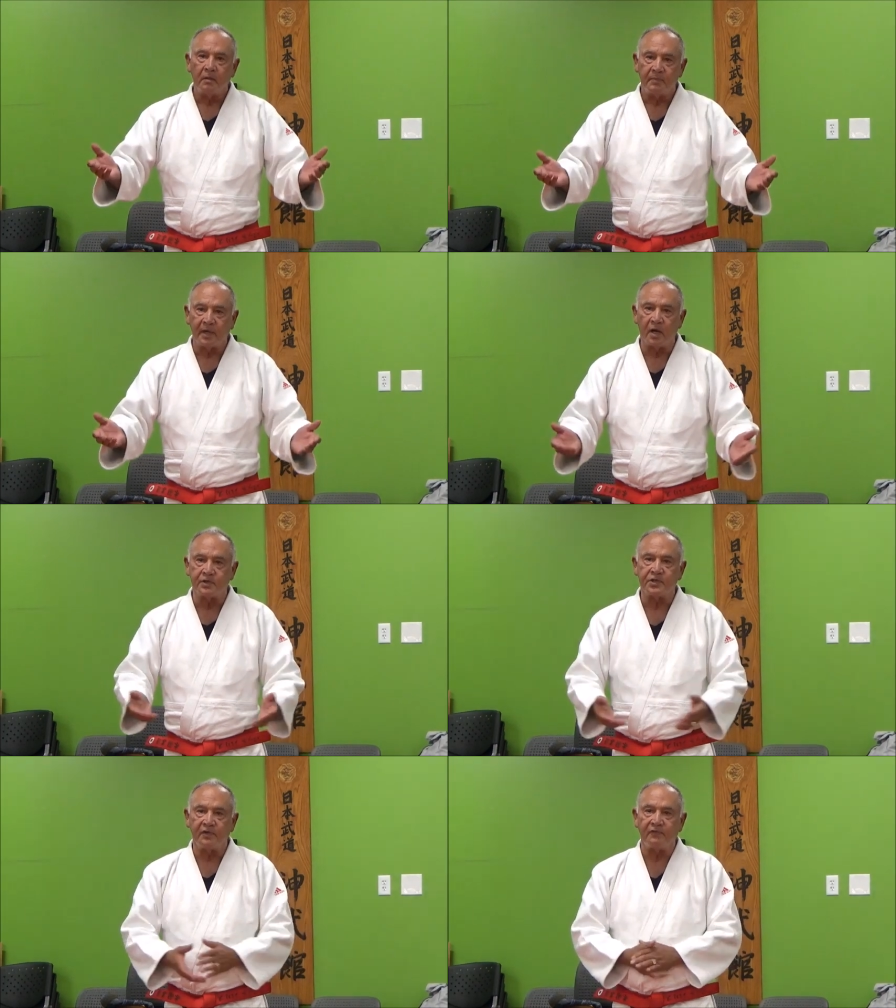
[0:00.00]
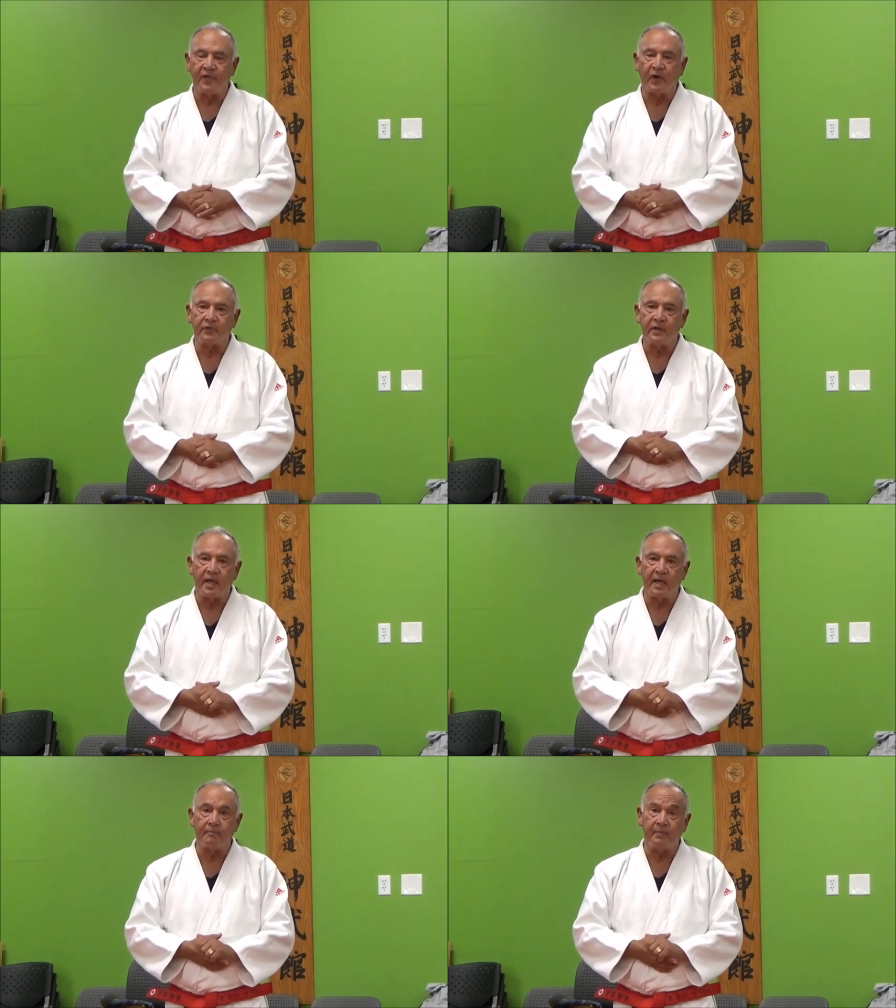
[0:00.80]
because he felt that
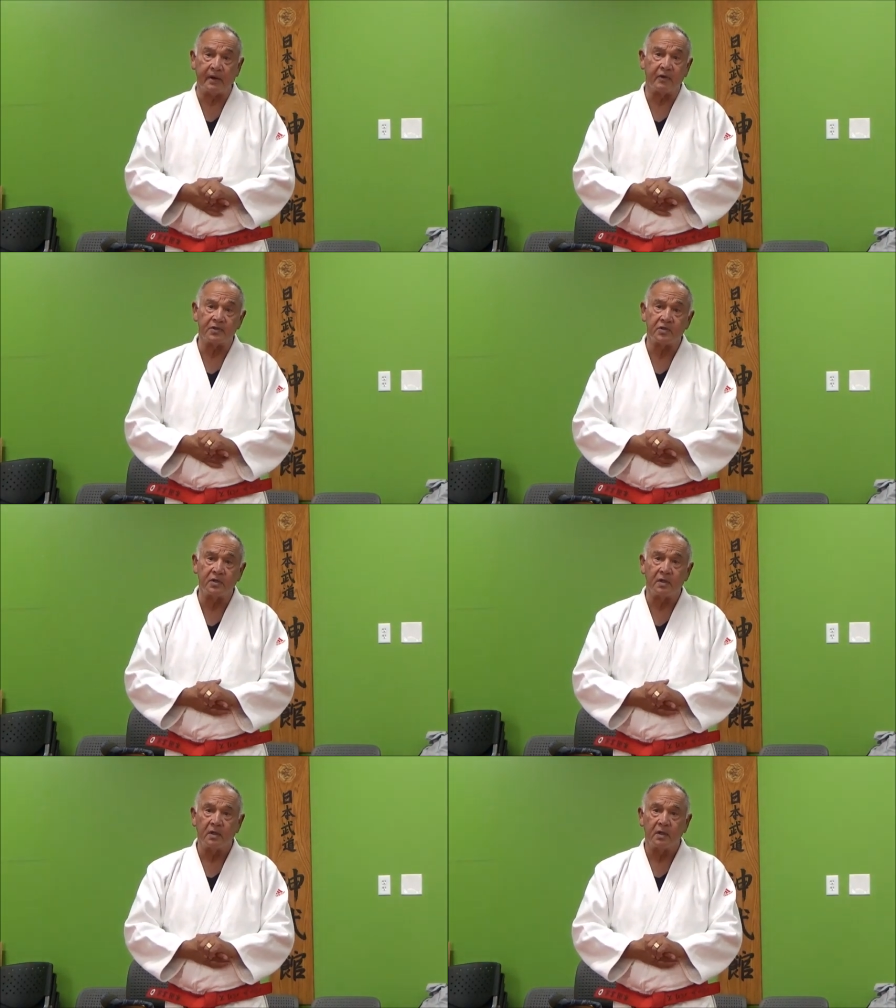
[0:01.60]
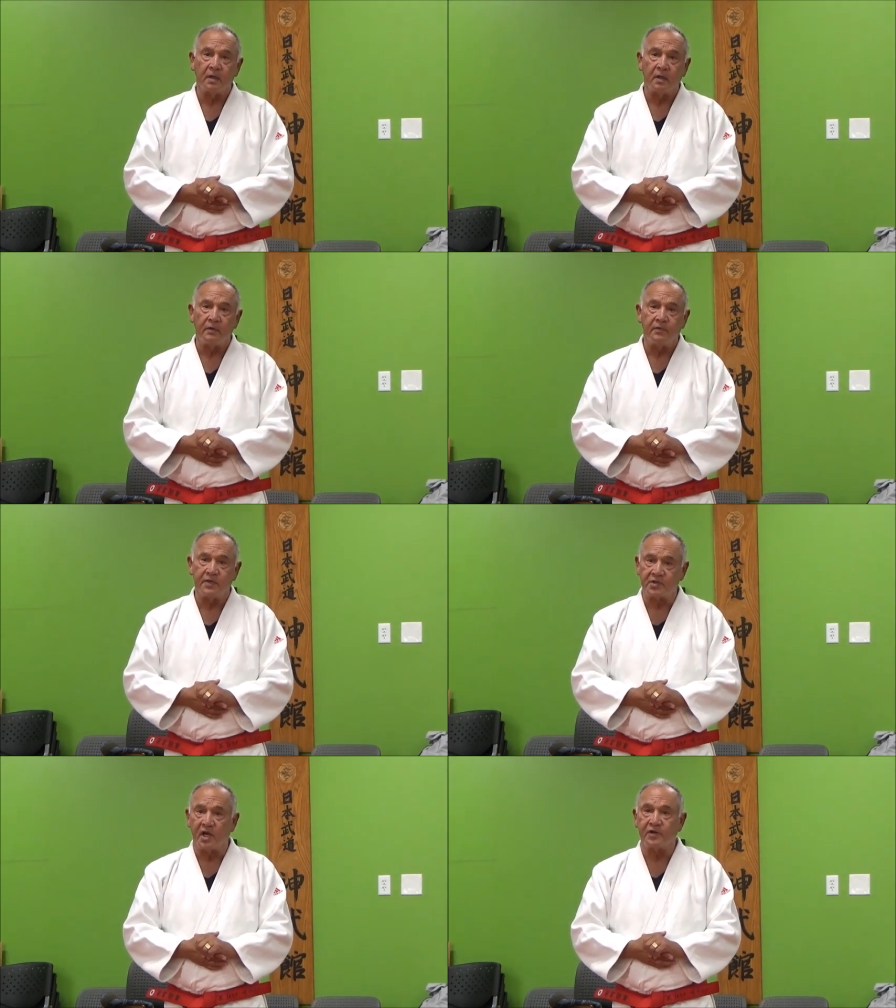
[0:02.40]
he embarrassed
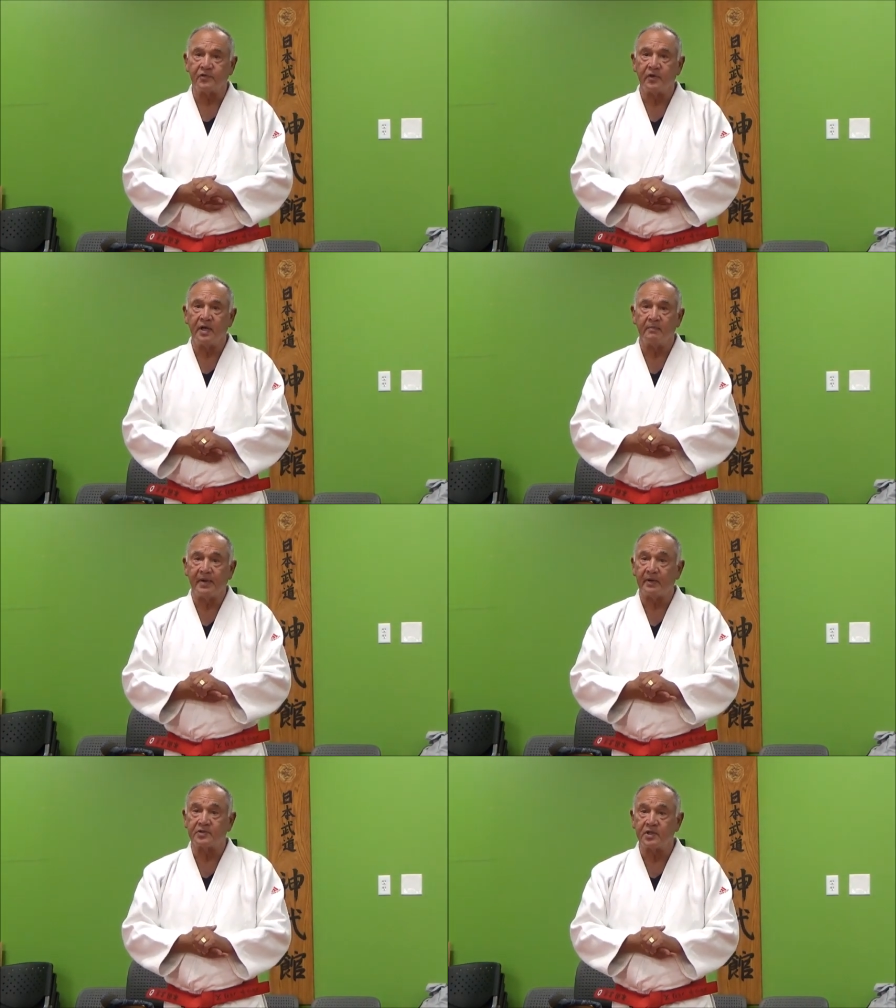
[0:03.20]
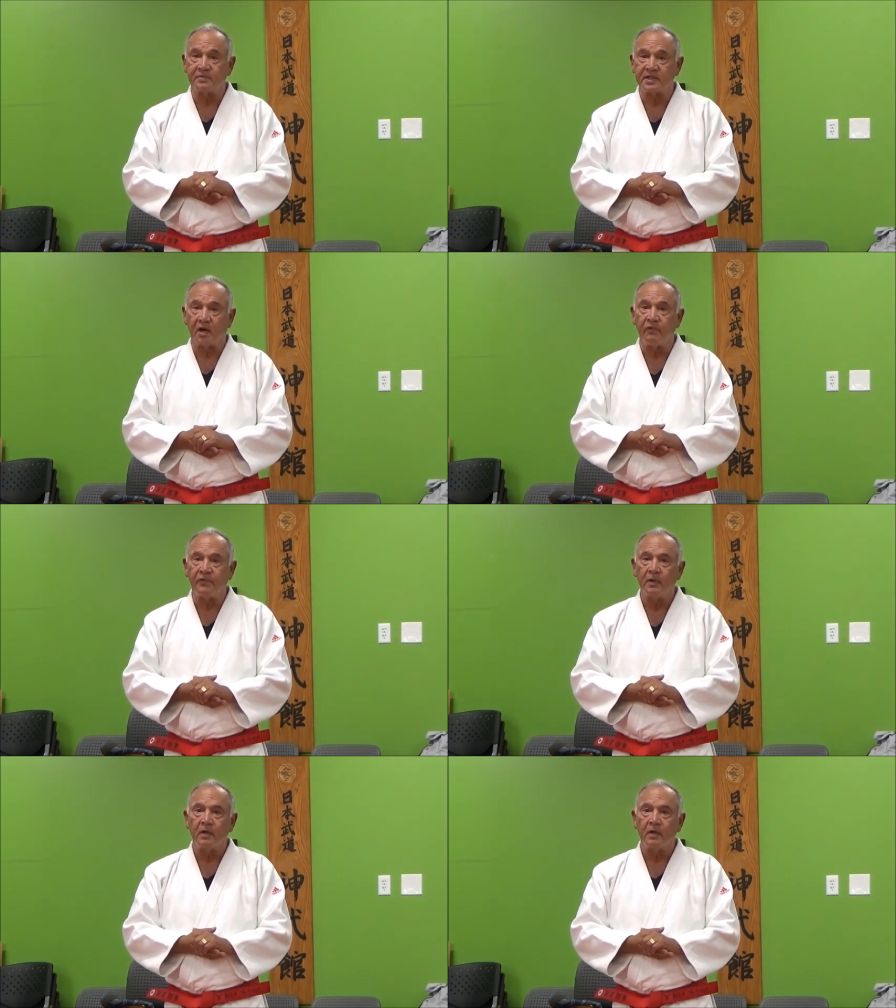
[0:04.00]
his country, embarrassed himself.